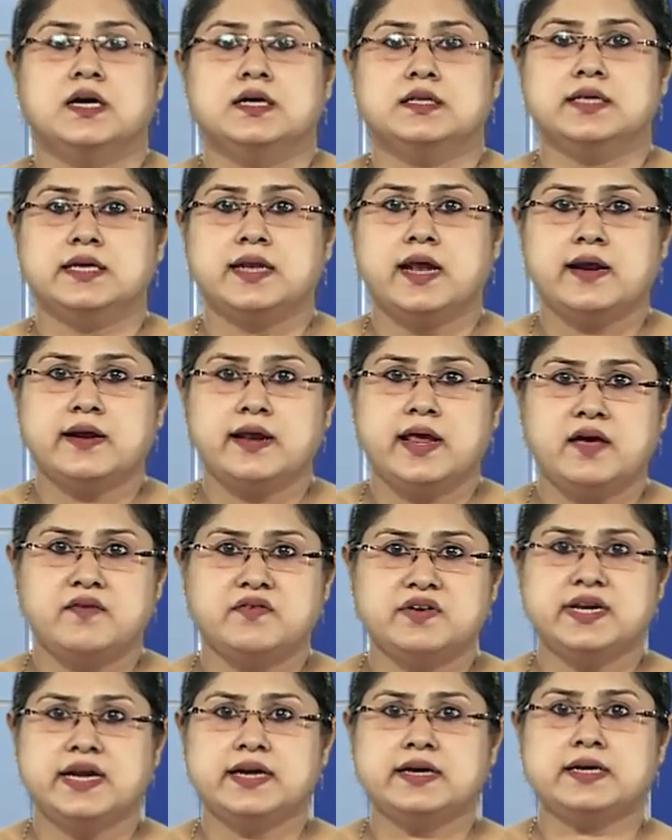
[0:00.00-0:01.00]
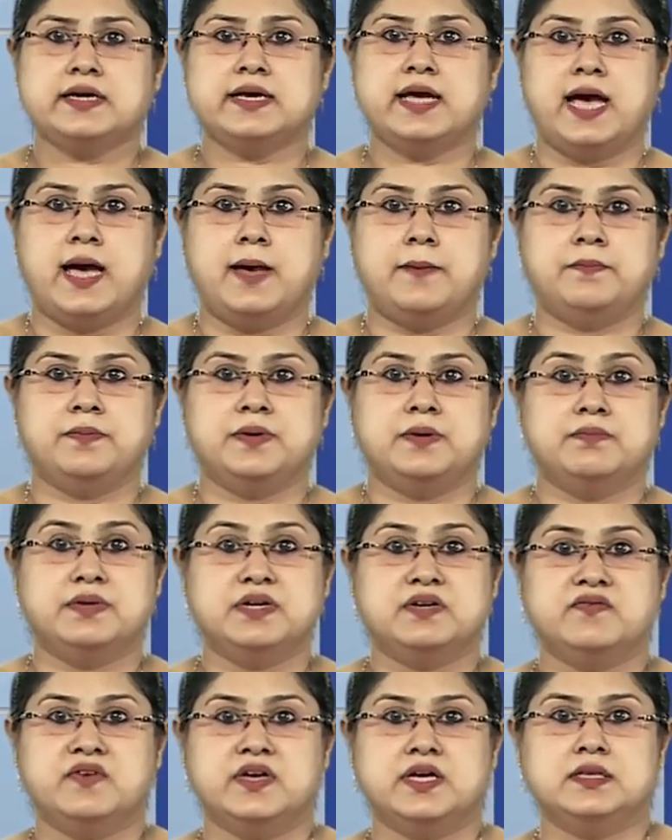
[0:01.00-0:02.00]
There are evident gap
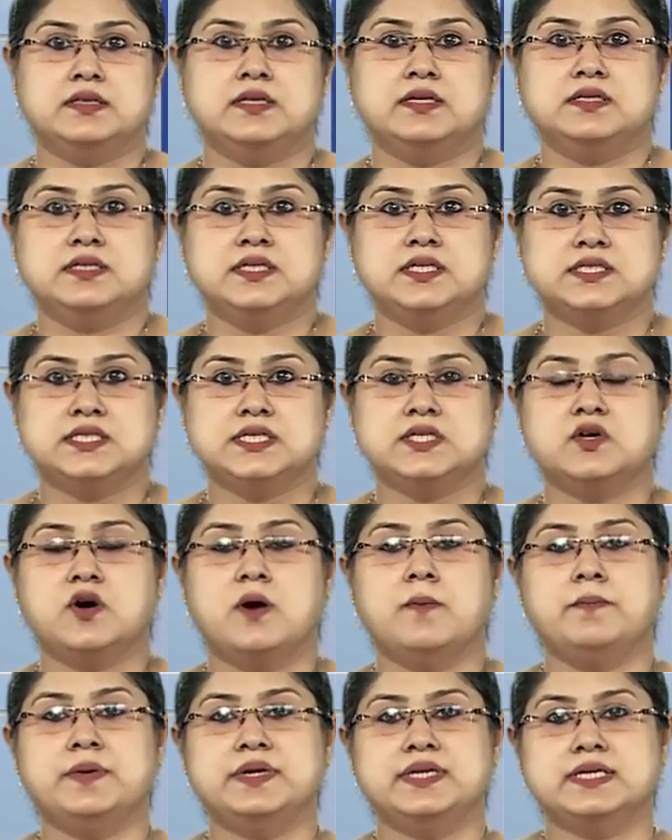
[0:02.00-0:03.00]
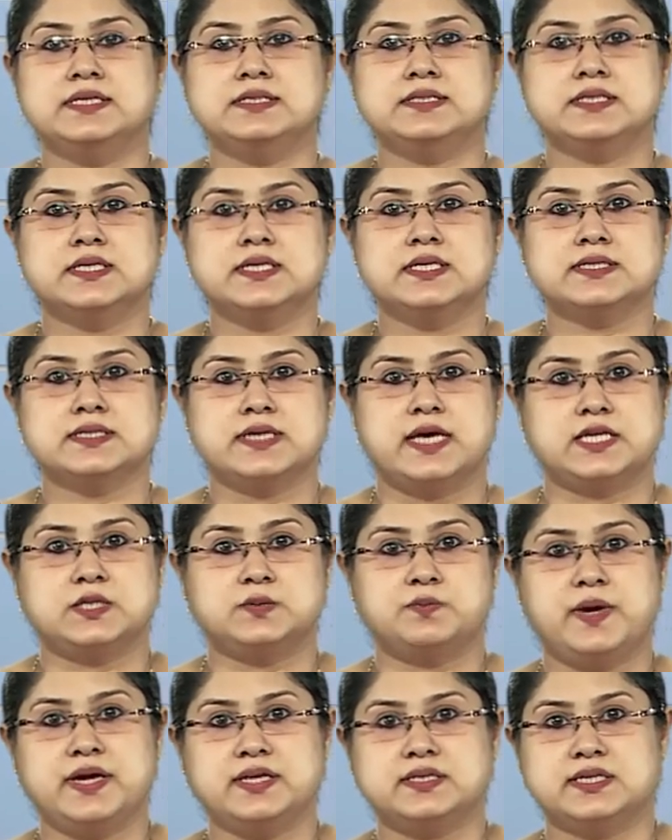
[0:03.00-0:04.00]
between the teaching competencies
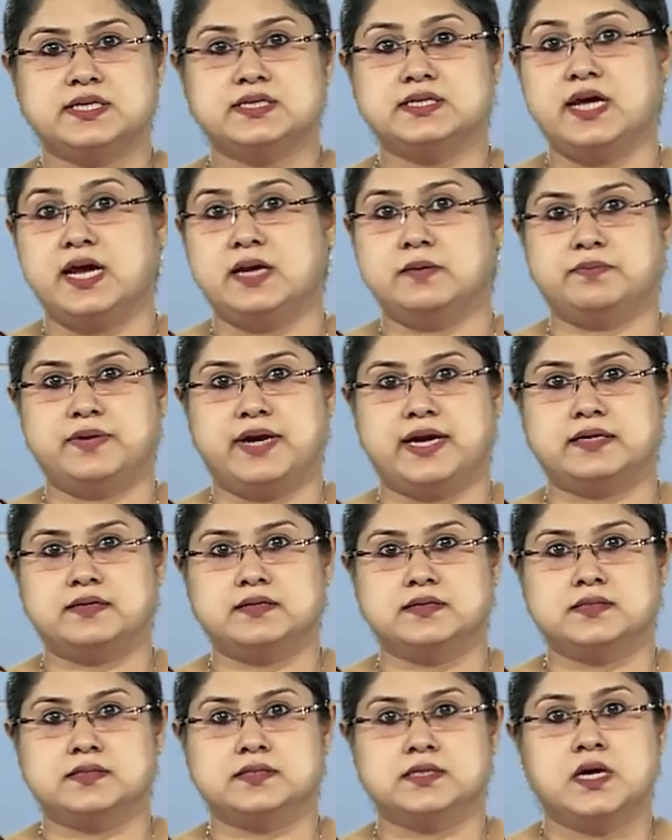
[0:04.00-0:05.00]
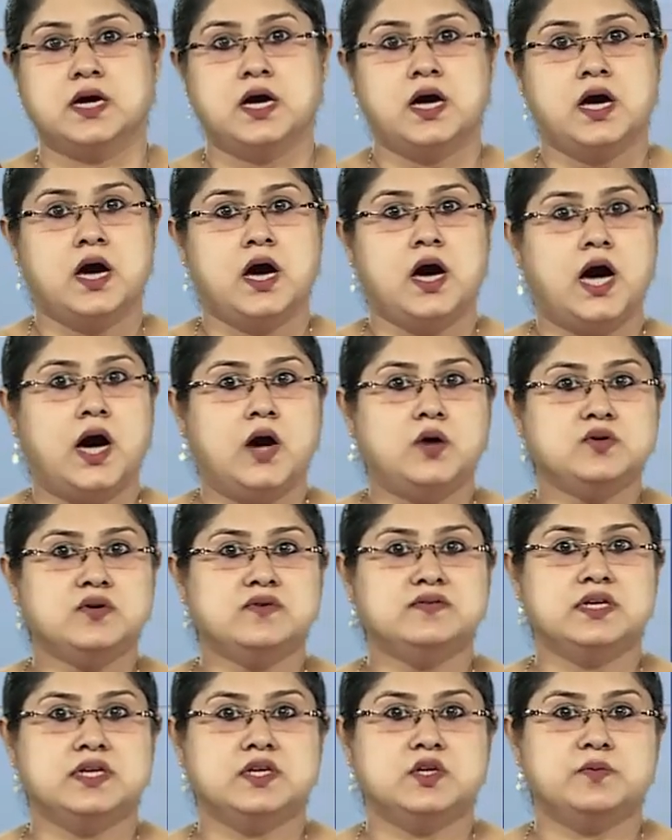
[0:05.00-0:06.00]
expected and practiced. Out
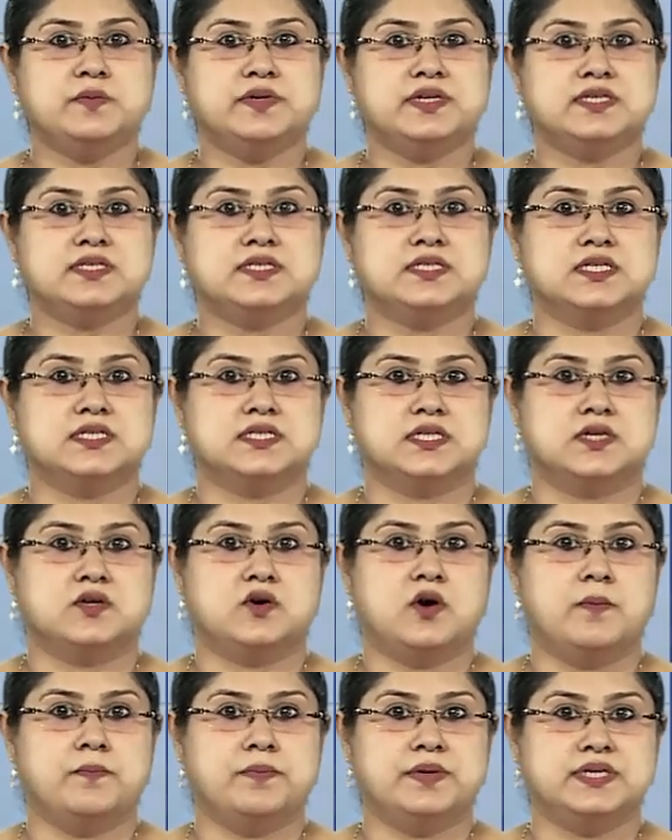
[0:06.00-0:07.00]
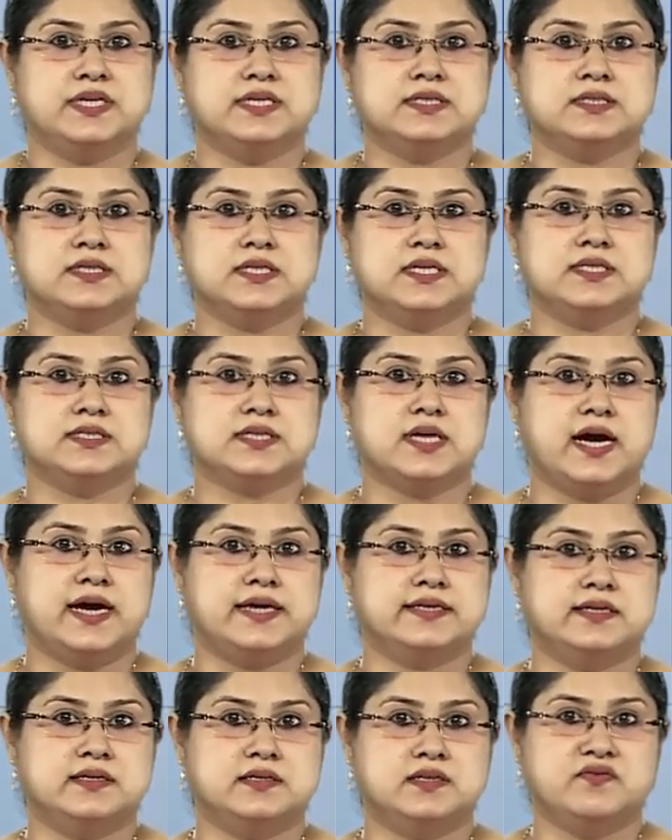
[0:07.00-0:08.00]
of the numerous teaching competencies
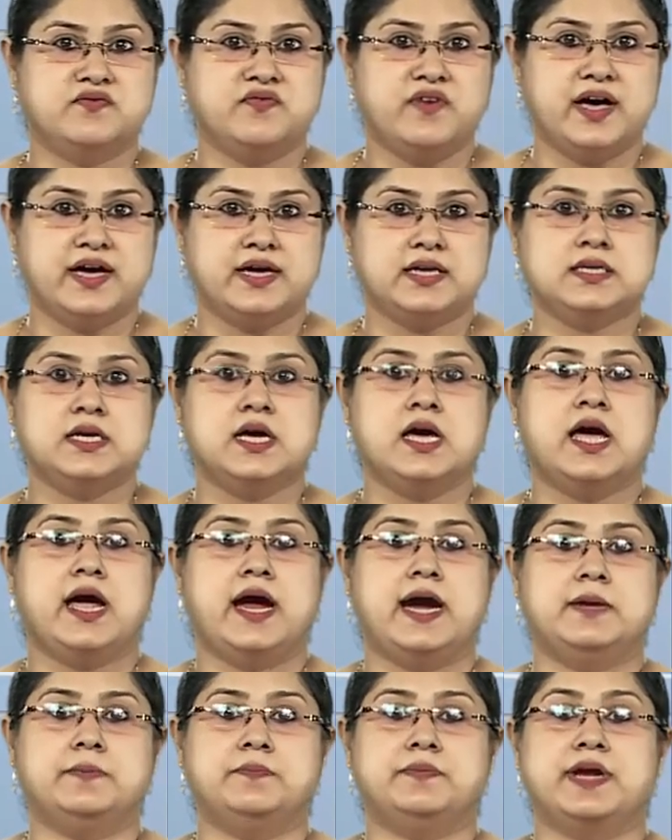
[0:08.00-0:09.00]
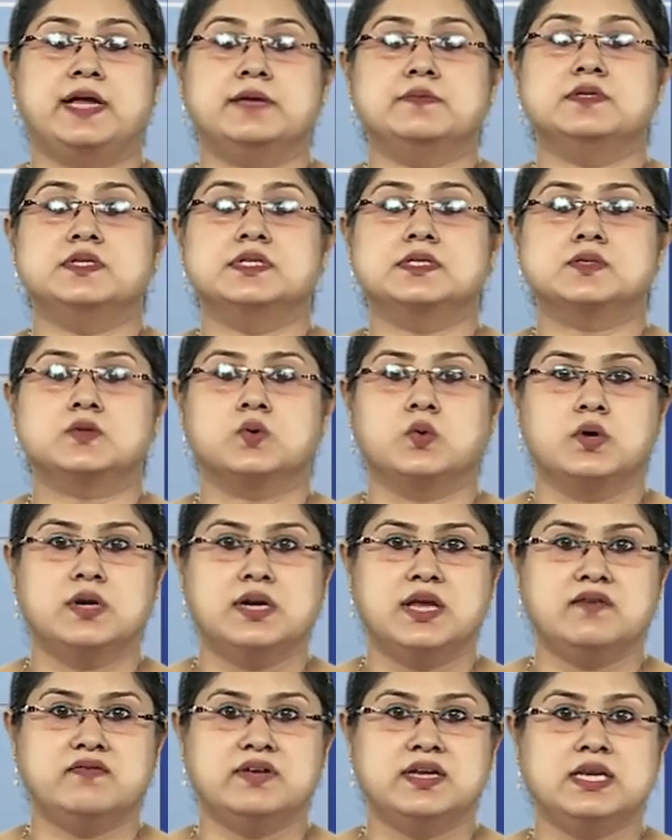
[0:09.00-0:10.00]
identified at primary school
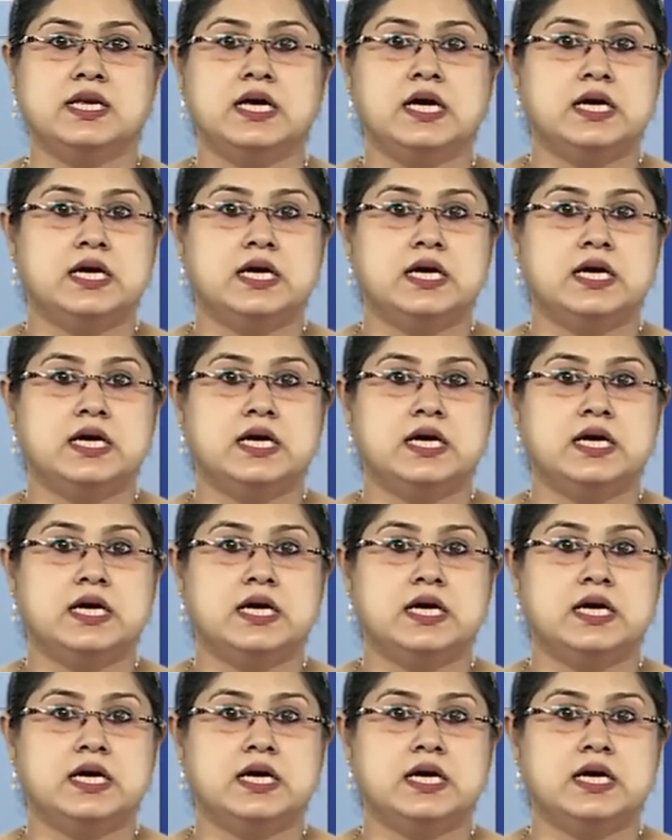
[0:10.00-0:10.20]
level,